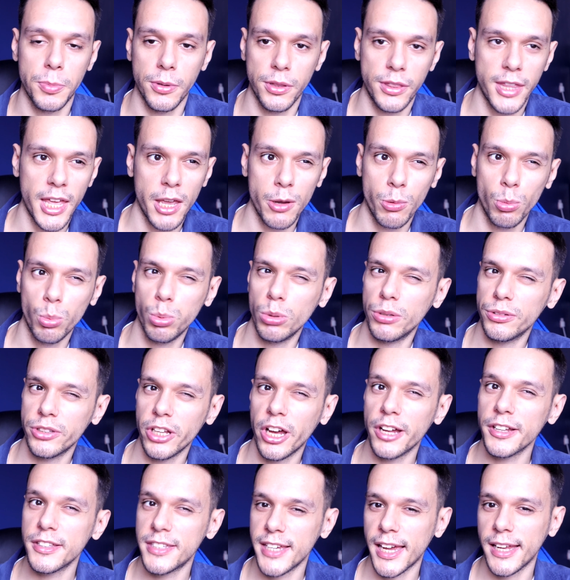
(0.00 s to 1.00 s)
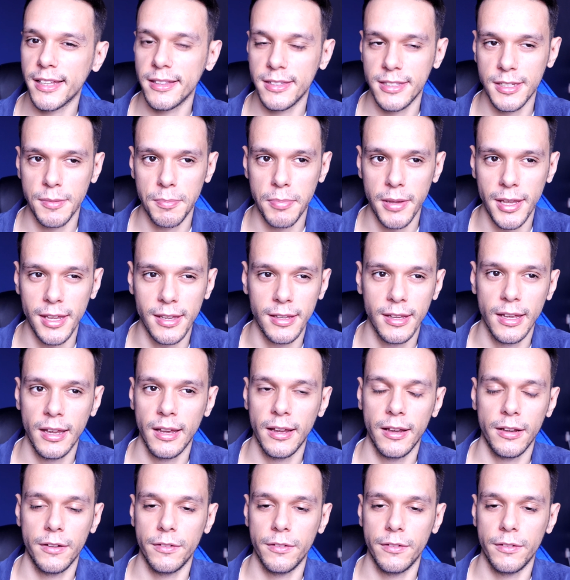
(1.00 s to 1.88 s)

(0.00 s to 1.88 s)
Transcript: but they will not tend to be